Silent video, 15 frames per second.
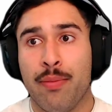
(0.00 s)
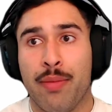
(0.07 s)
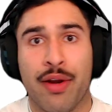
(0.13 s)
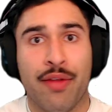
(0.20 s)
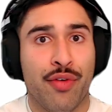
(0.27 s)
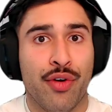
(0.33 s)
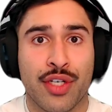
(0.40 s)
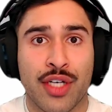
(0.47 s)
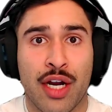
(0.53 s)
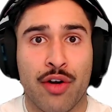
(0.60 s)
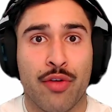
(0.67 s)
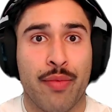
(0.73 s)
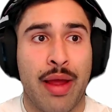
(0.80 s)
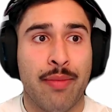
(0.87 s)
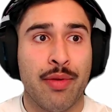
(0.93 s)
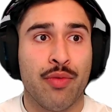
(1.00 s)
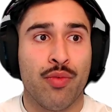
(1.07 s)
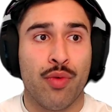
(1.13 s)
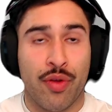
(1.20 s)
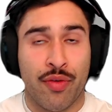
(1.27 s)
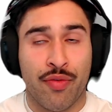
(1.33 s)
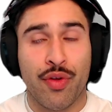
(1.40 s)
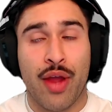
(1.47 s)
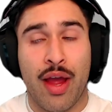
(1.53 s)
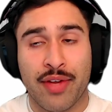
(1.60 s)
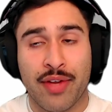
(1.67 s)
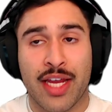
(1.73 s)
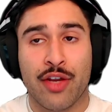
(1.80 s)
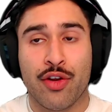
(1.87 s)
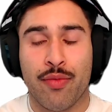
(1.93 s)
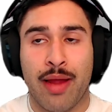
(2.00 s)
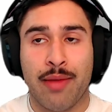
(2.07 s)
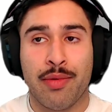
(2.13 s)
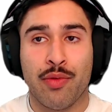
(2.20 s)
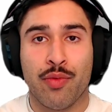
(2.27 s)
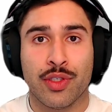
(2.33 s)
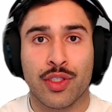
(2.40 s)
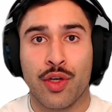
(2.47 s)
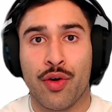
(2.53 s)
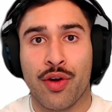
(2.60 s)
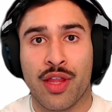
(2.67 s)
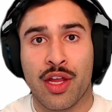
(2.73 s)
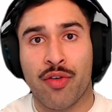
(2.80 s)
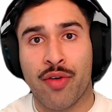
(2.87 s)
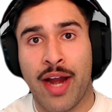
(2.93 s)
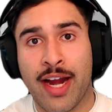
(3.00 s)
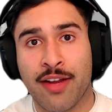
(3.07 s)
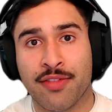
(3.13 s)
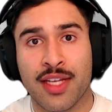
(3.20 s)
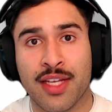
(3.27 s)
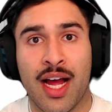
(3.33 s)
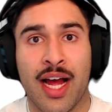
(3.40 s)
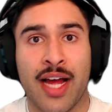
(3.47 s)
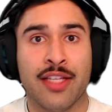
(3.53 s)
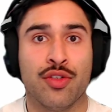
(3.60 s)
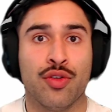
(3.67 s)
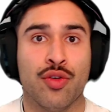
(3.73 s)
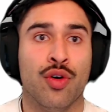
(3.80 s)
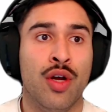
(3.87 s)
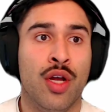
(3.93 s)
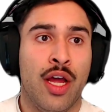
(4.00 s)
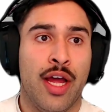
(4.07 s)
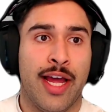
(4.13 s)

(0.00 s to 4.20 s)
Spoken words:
But if you're a child if you have a kid who maybe wants to go into the creative sides or